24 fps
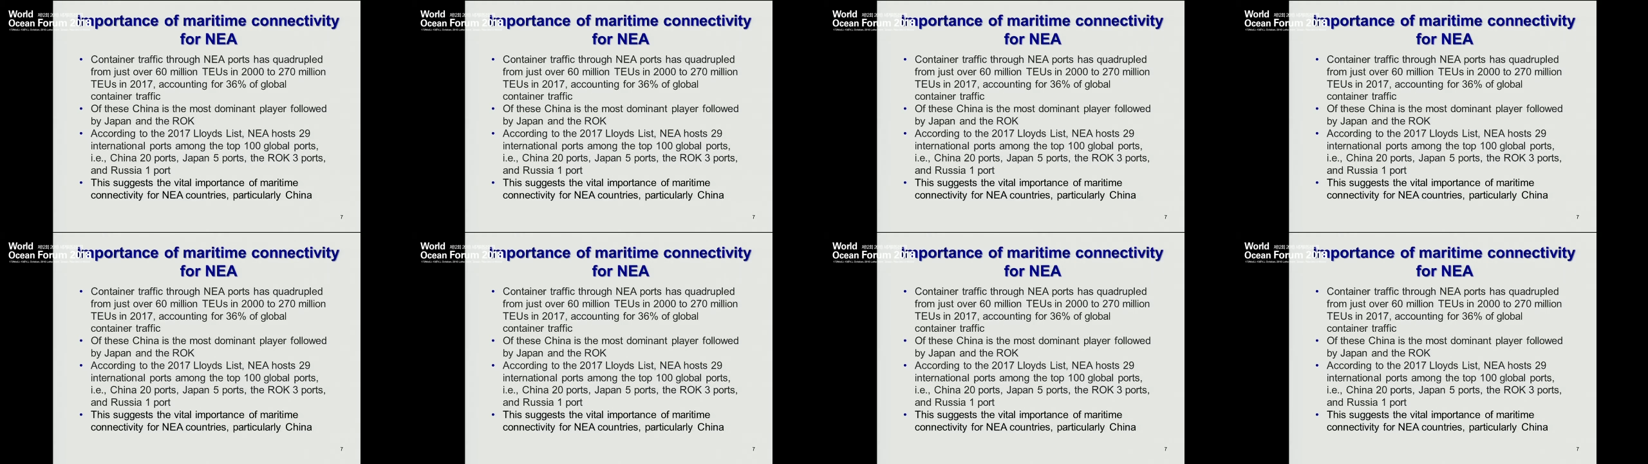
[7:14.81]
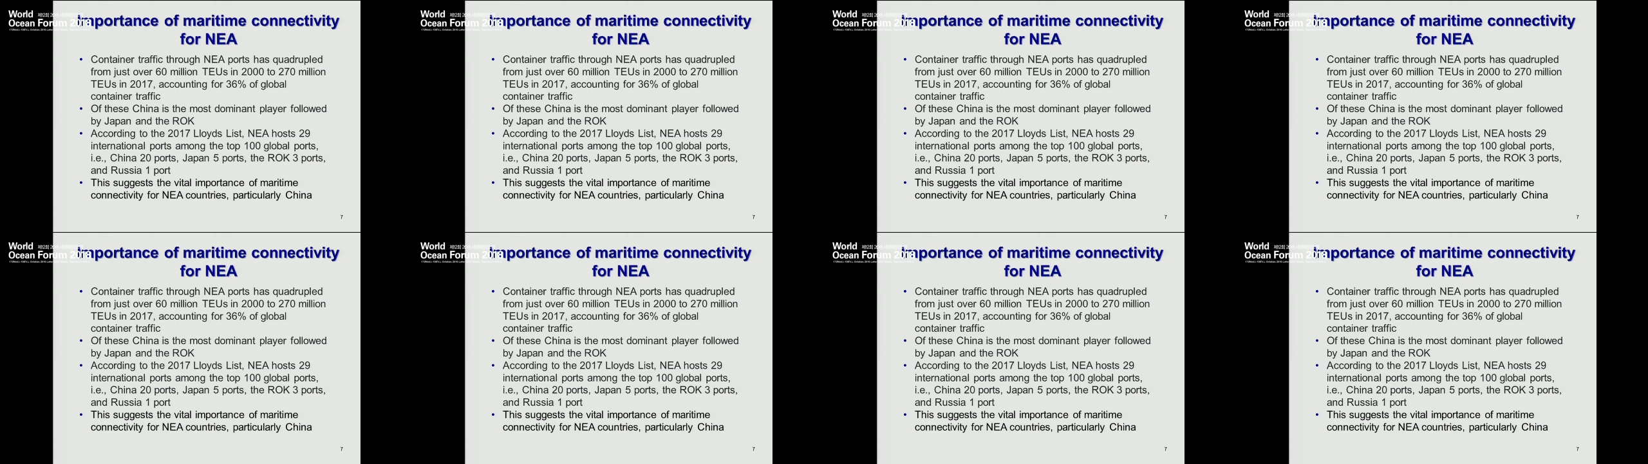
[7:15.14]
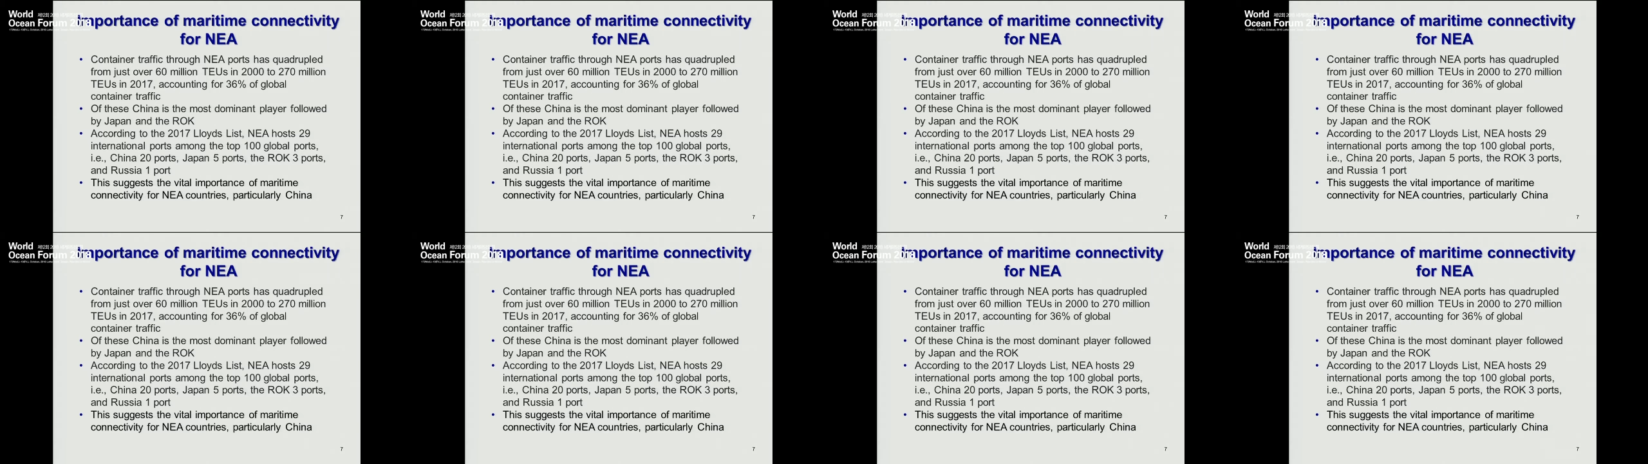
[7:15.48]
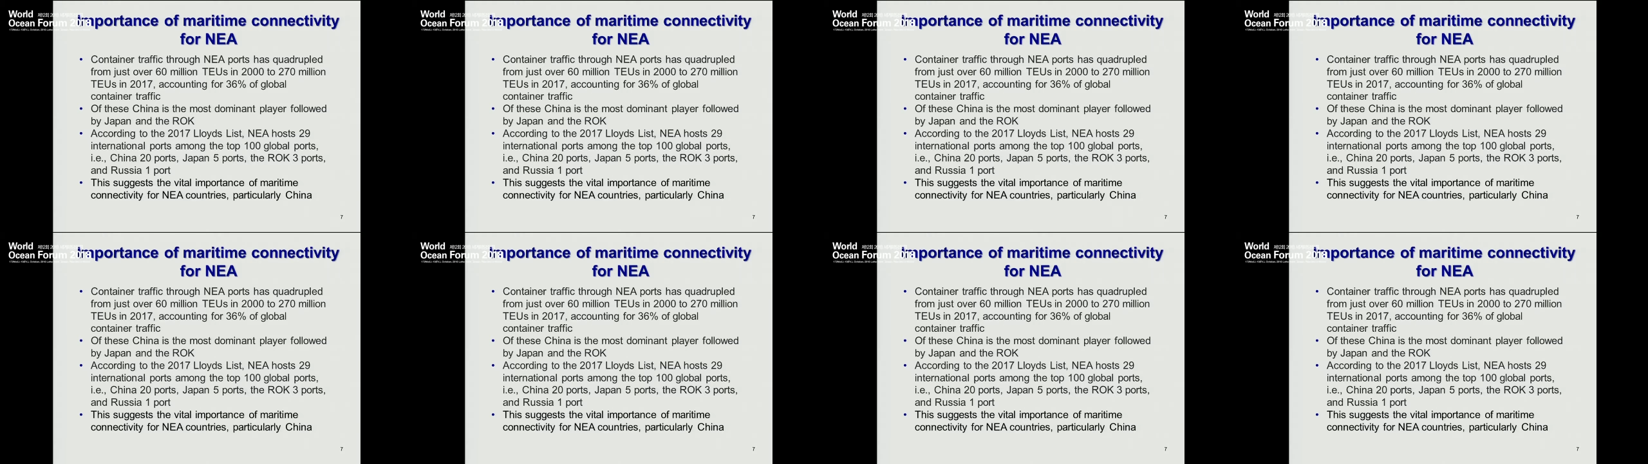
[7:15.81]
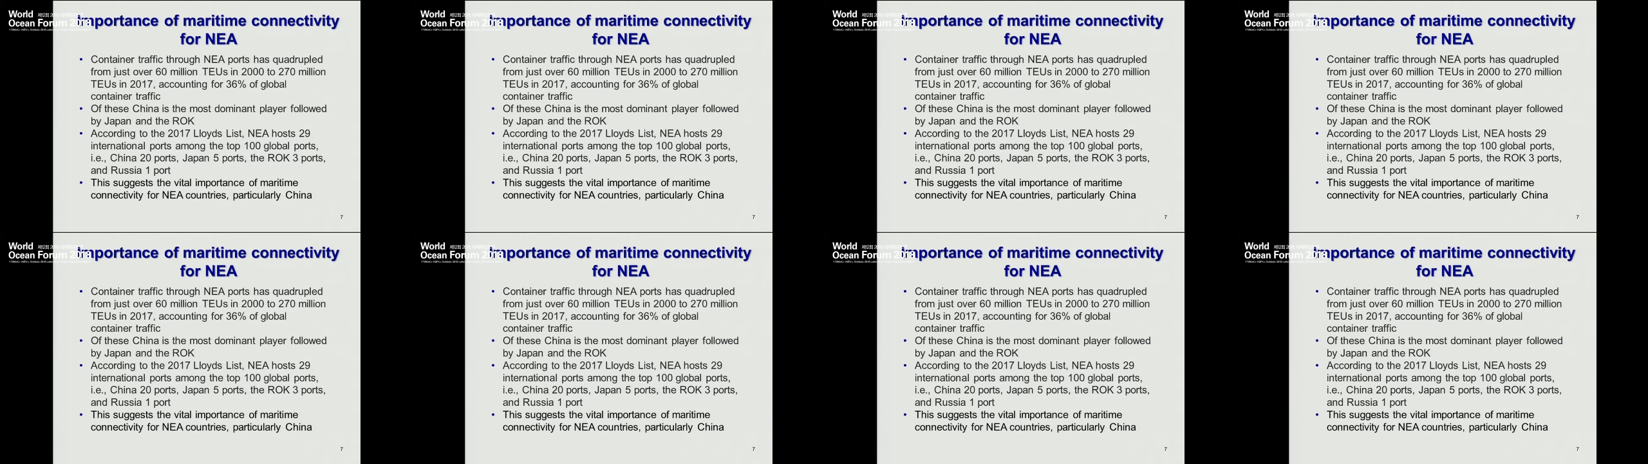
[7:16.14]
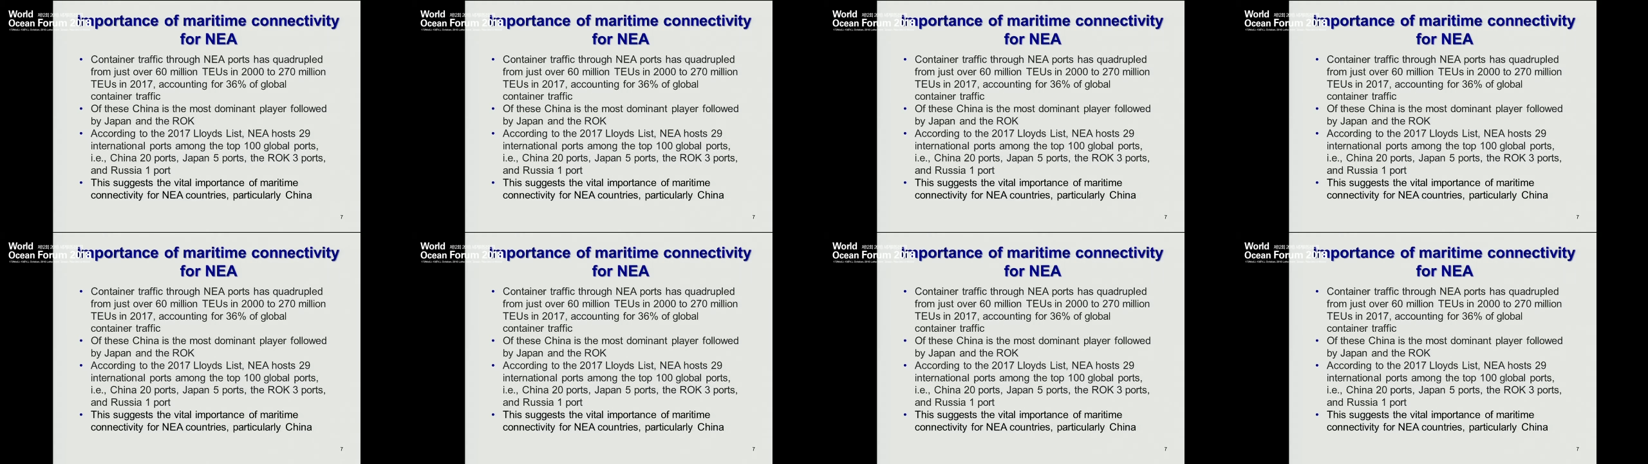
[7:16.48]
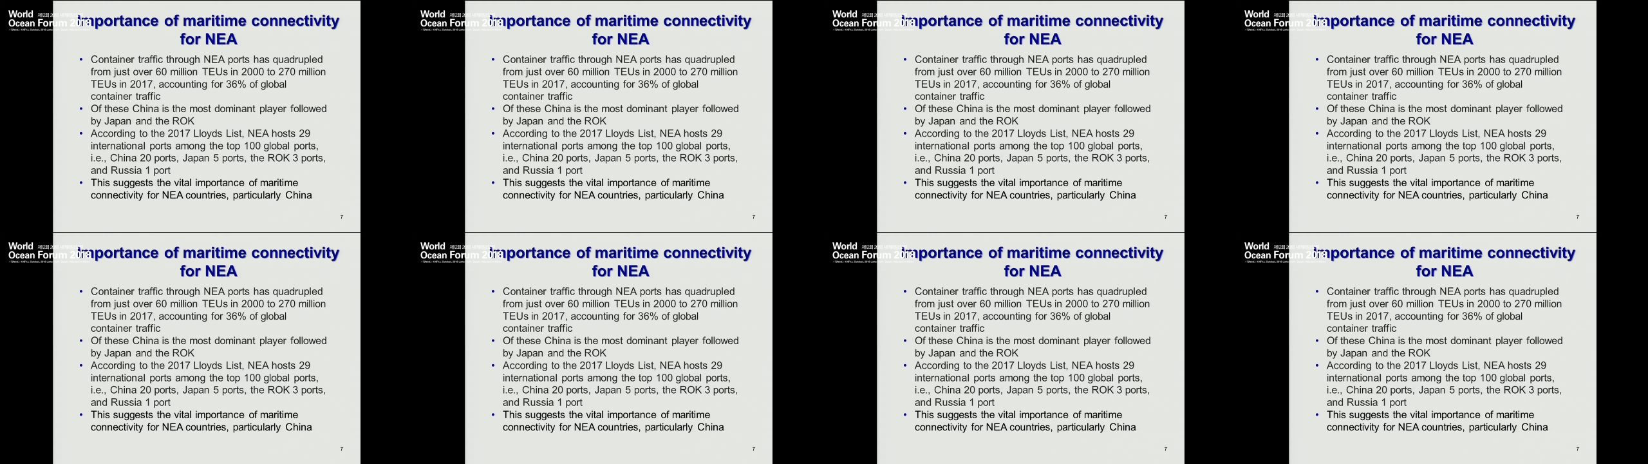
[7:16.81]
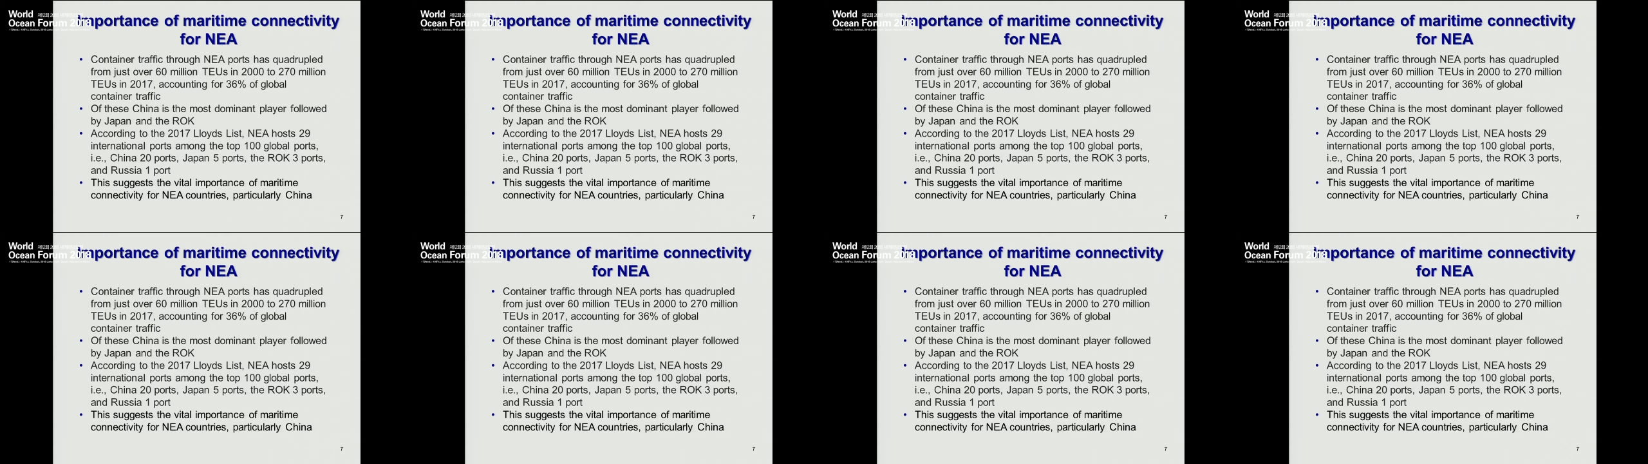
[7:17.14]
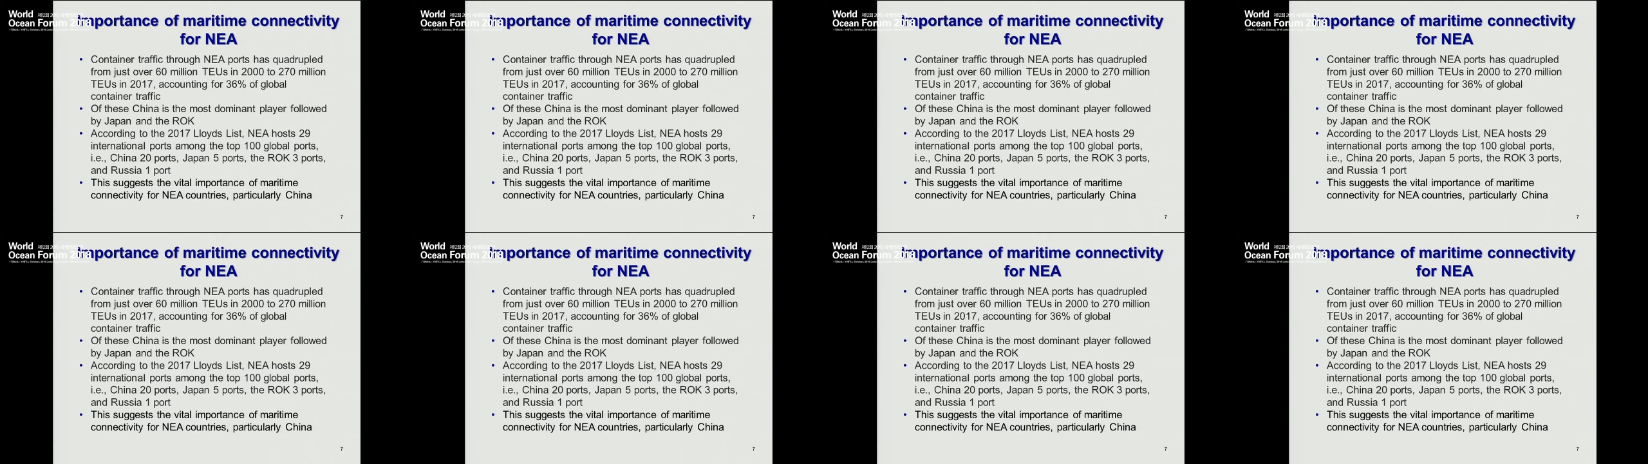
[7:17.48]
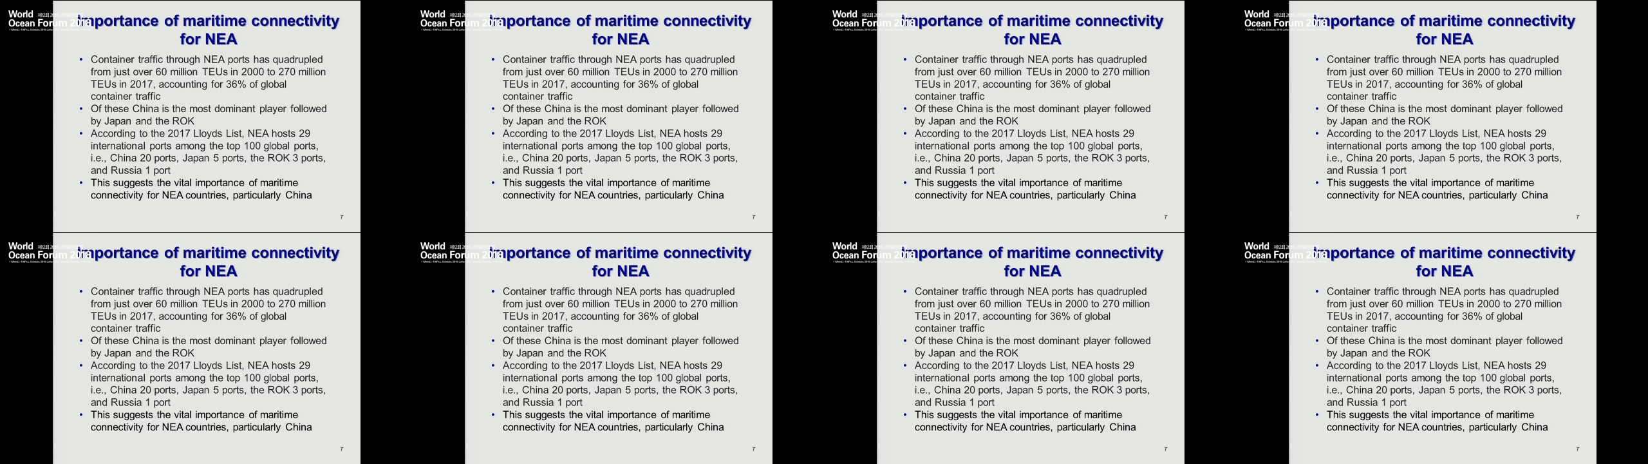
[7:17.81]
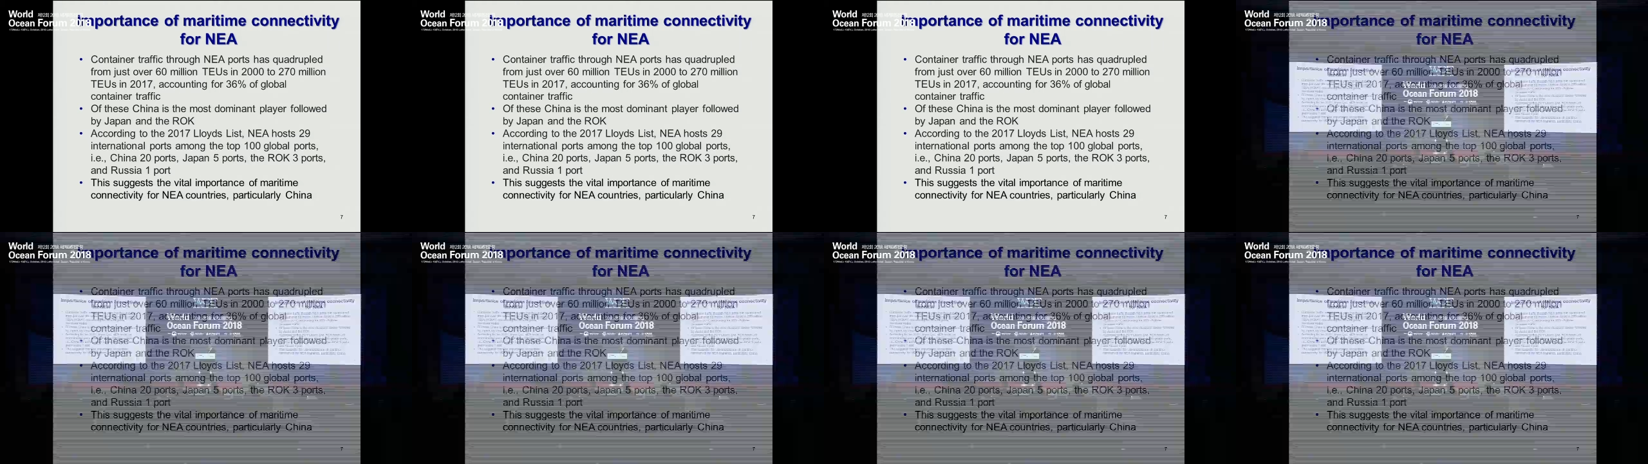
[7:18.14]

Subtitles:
(no speaker visible)